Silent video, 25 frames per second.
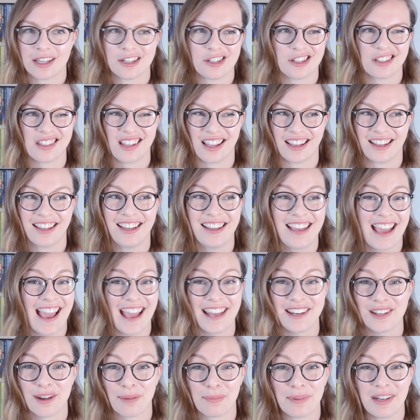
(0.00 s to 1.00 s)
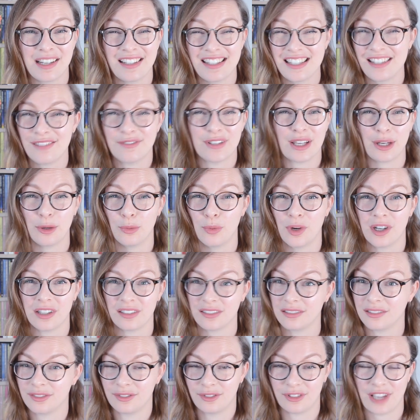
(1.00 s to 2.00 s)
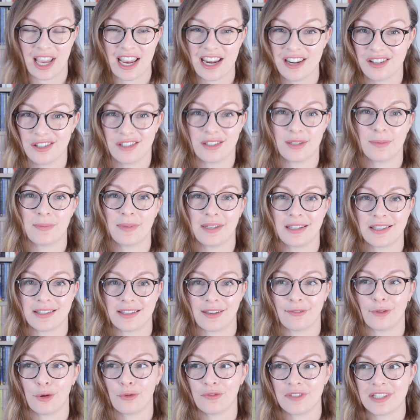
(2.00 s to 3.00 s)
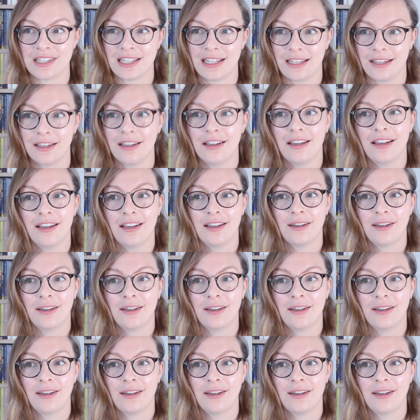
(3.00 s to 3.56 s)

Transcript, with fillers: I just like end up leaving one for ages, because I've obviously